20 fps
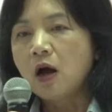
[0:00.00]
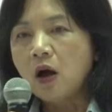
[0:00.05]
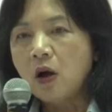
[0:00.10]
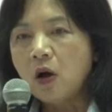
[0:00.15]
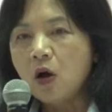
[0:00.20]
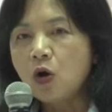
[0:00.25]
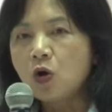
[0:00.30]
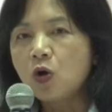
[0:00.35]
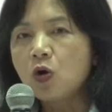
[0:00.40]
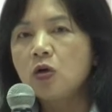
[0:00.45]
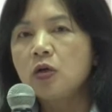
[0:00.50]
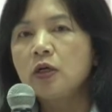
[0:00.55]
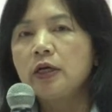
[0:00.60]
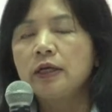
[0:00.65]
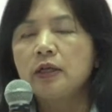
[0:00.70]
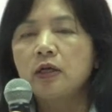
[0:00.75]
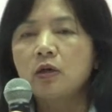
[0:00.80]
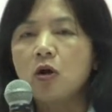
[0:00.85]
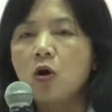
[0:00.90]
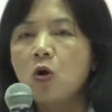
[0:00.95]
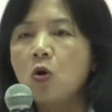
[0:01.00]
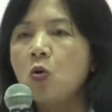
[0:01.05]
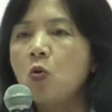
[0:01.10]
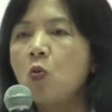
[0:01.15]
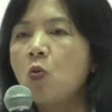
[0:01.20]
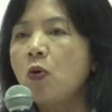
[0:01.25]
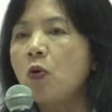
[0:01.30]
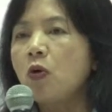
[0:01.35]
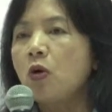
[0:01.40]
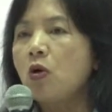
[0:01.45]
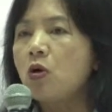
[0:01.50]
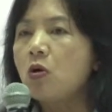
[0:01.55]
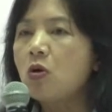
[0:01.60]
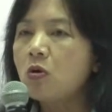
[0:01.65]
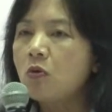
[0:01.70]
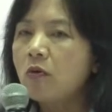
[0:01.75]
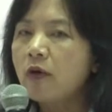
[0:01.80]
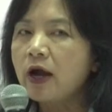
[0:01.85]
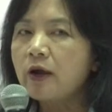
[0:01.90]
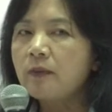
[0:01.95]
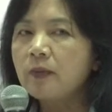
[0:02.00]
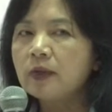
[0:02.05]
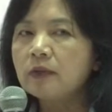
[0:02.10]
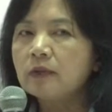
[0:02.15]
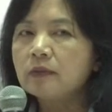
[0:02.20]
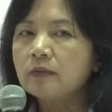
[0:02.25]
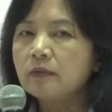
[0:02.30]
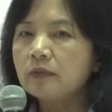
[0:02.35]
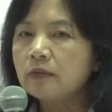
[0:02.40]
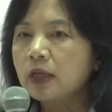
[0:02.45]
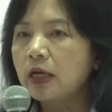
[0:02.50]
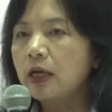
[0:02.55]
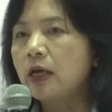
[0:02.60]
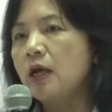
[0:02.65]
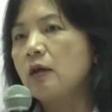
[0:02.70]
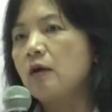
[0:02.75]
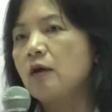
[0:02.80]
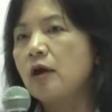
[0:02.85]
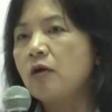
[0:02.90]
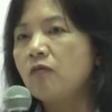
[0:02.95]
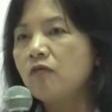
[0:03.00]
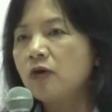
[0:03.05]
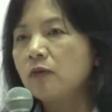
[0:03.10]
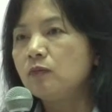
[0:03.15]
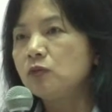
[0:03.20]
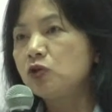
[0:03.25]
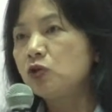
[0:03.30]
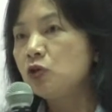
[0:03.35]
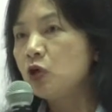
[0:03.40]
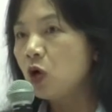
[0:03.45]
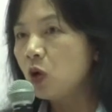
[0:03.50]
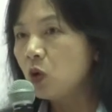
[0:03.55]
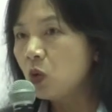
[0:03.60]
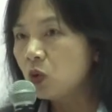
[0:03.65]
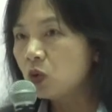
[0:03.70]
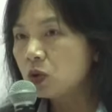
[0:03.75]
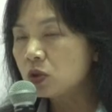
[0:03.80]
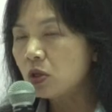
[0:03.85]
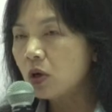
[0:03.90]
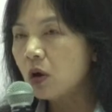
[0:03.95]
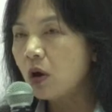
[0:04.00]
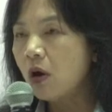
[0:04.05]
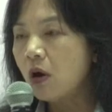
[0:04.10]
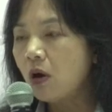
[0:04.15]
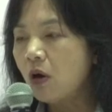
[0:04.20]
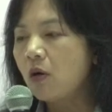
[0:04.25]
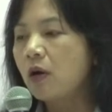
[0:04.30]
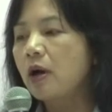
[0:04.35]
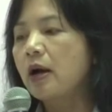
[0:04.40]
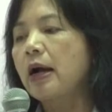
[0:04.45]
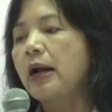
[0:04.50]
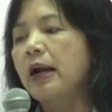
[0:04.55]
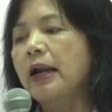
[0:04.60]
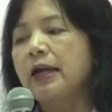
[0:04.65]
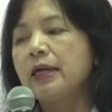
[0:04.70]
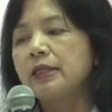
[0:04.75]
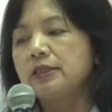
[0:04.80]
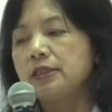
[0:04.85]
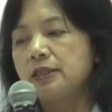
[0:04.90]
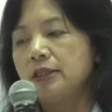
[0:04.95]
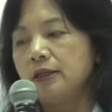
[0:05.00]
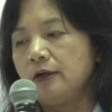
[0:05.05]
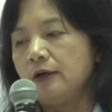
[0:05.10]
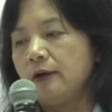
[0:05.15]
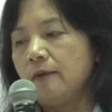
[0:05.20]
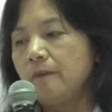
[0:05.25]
or in the cold climate, they come from snows or glacier.